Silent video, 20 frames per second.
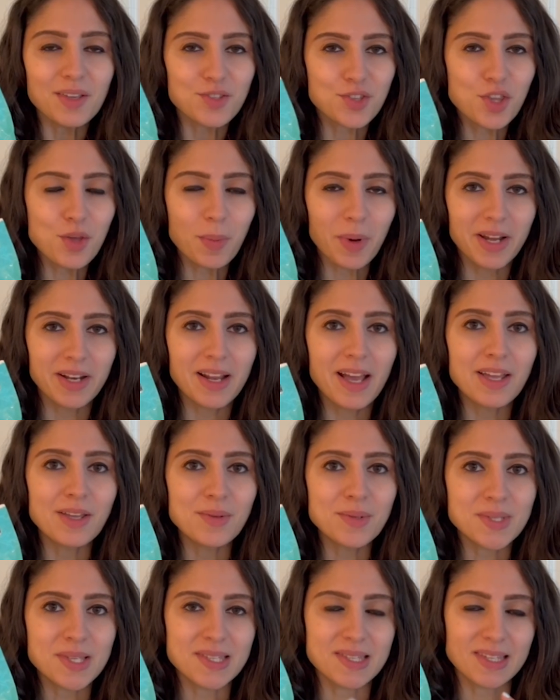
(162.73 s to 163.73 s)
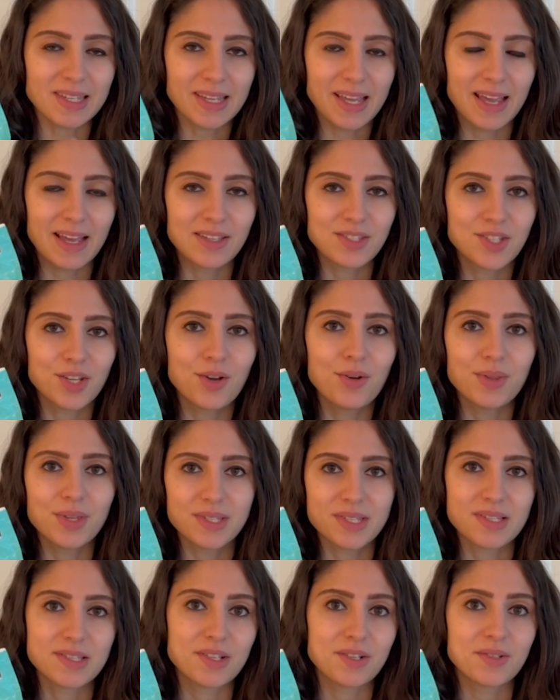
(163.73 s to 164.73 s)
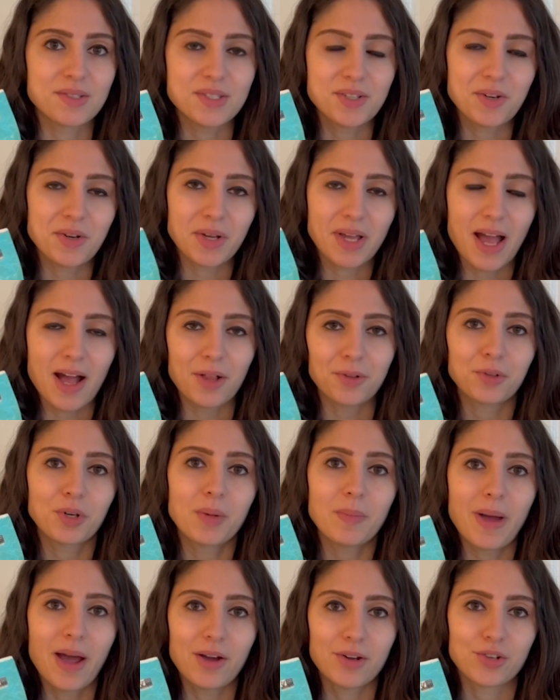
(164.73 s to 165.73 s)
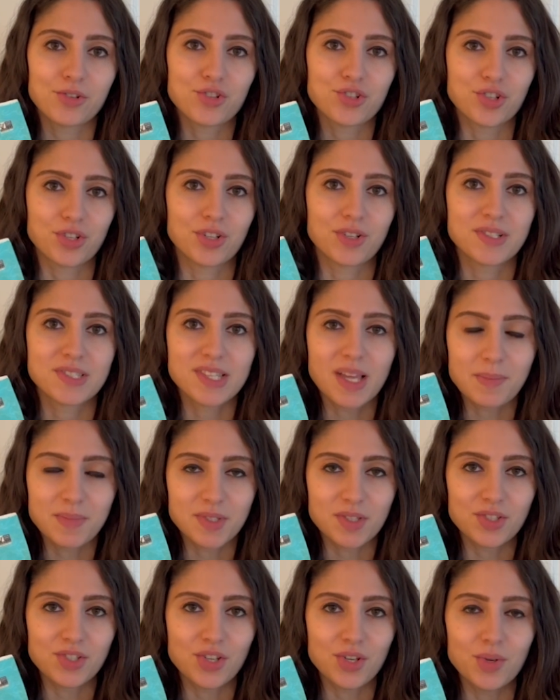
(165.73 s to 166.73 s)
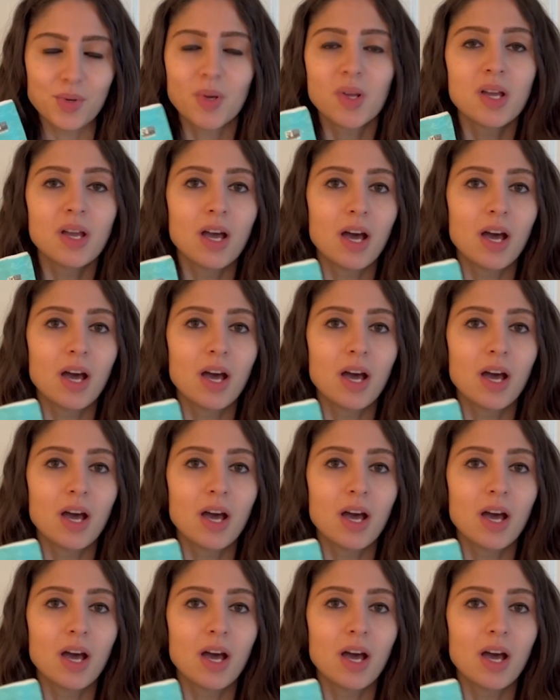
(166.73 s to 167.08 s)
So the brand I use is Lakanto. This is their 0-calorie powdered sugar substitute.